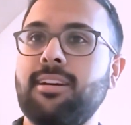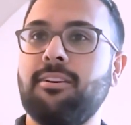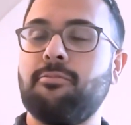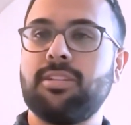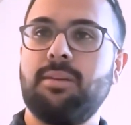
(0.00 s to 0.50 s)

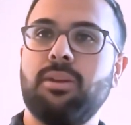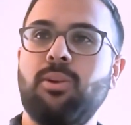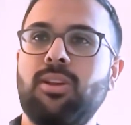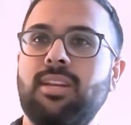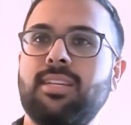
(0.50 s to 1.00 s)
For some
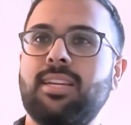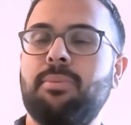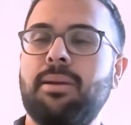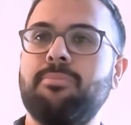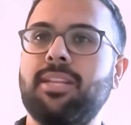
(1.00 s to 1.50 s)
communities, it
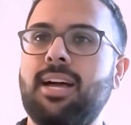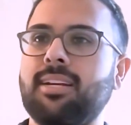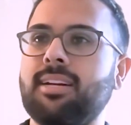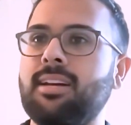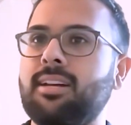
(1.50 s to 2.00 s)
might be
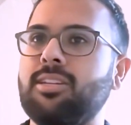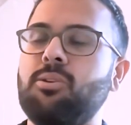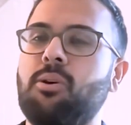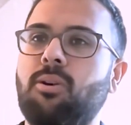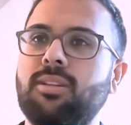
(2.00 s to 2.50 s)
like, do you
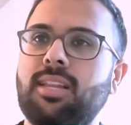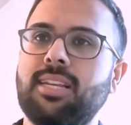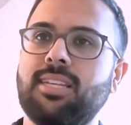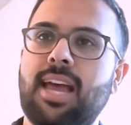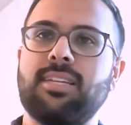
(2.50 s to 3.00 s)
hold at
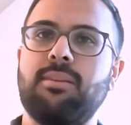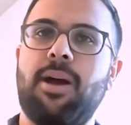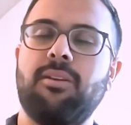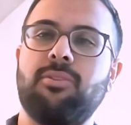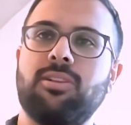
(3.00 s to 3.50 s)
least X amount
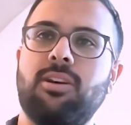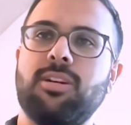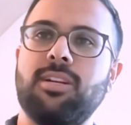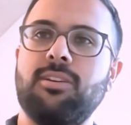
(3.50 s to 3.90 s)
of our token?